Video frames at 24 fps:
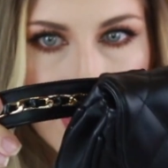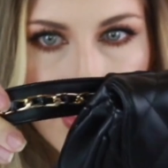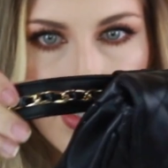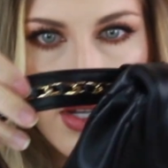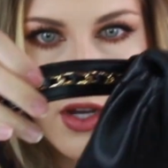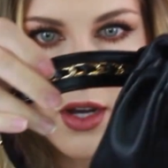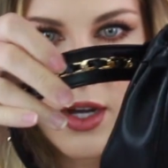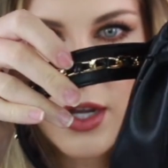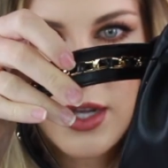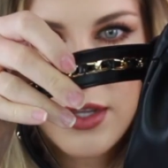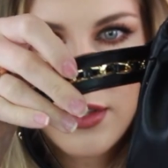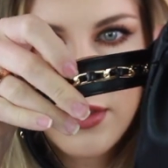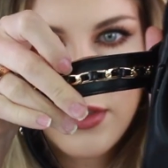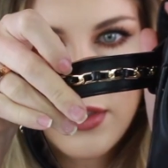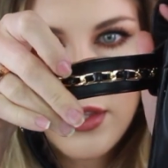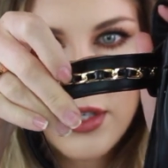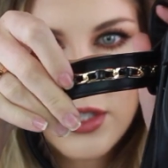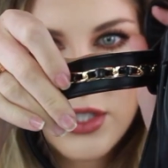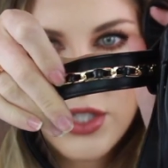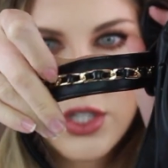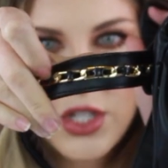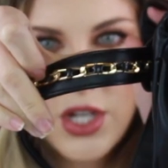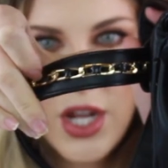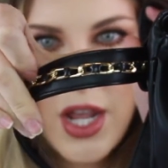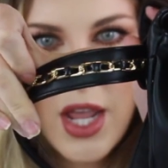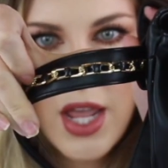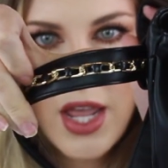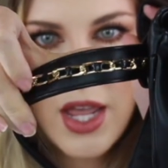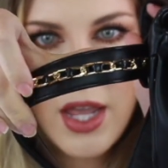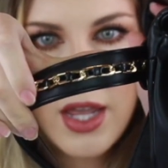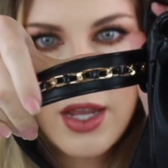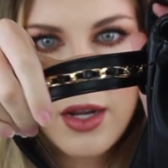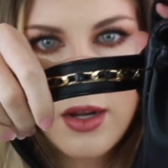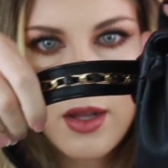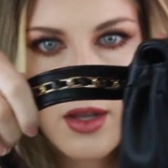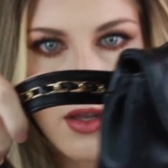It's got the
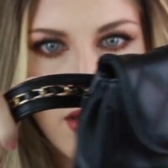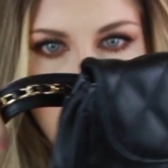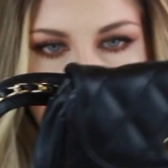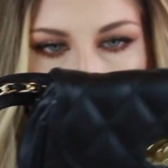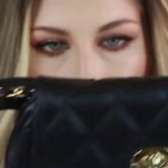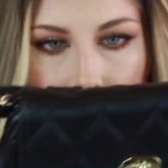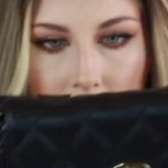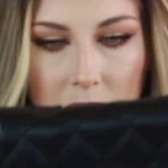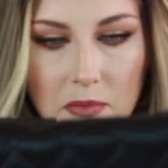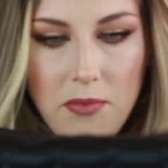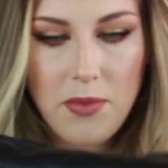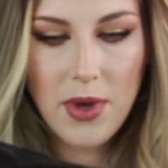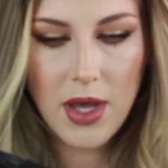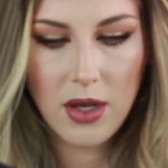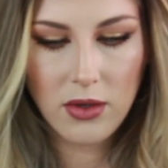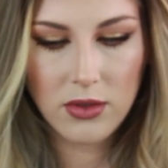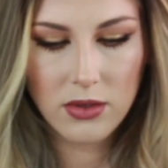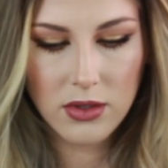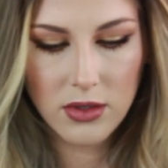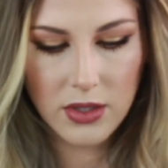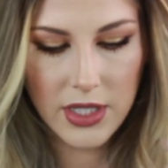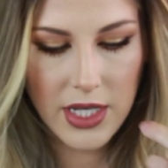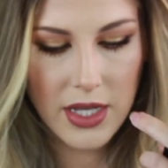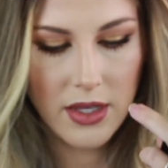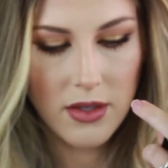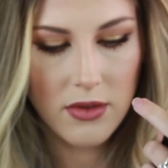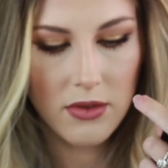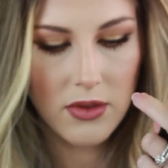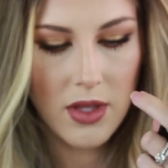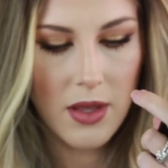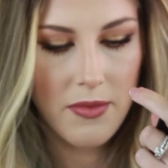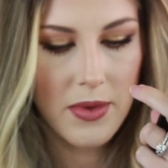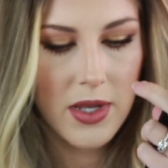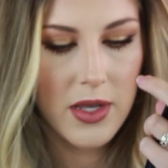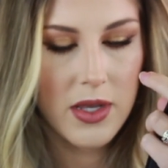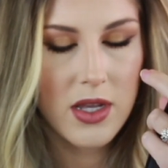chain belt link.
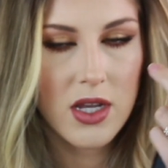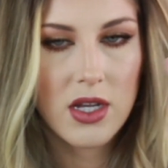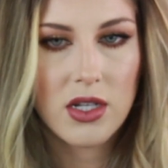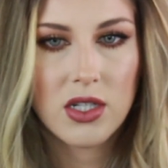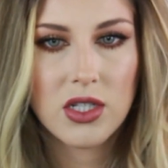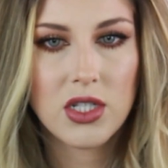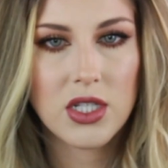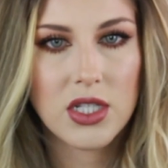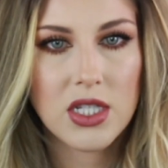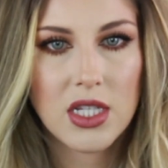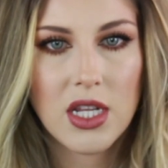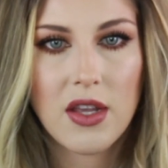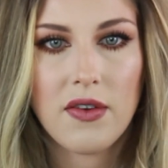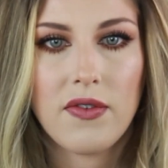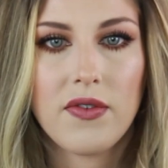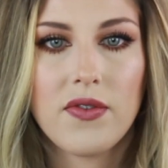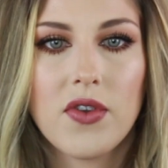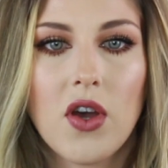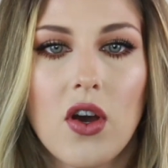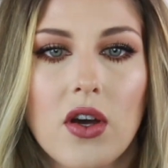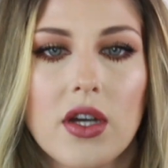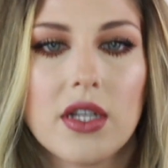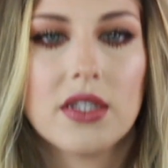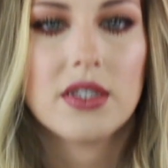Let me see if y'all